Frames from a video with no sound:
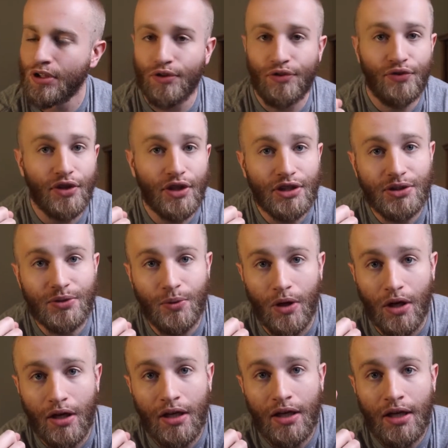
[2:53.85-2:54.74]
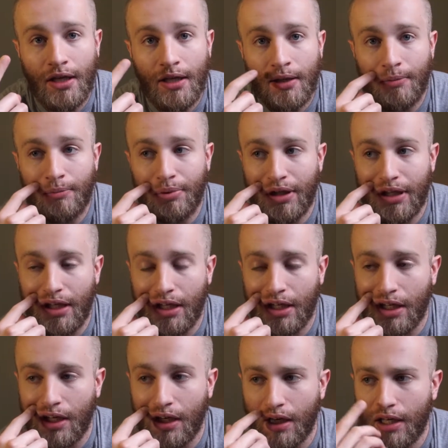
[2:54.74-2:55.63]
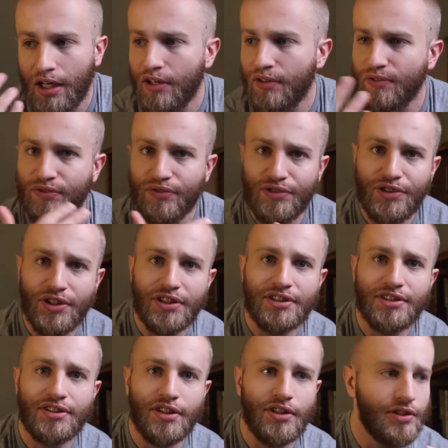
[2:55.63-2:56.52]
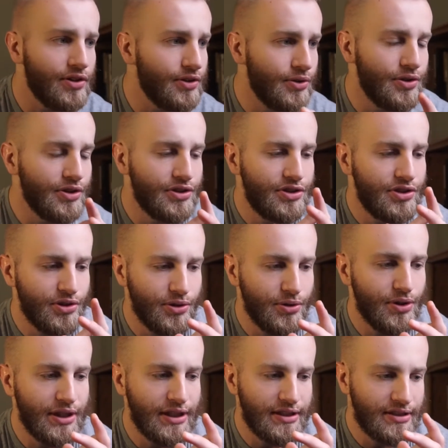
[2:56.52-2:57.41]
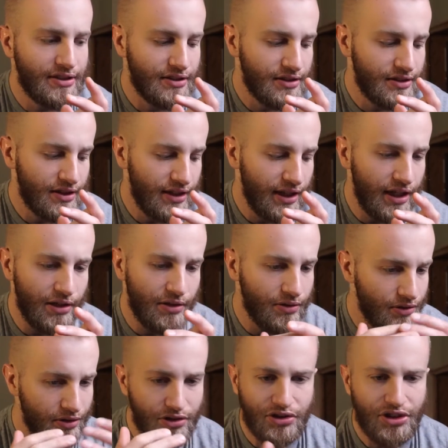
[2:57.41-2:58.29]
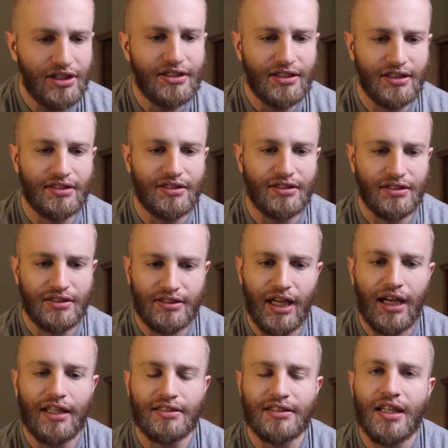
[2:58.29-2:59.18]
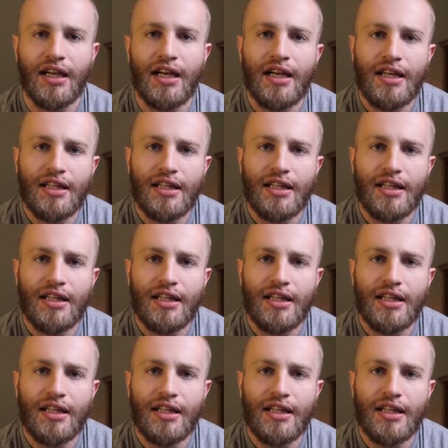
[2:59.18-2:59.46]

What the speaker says: First one, being kind of just alluded to, is that Jesus says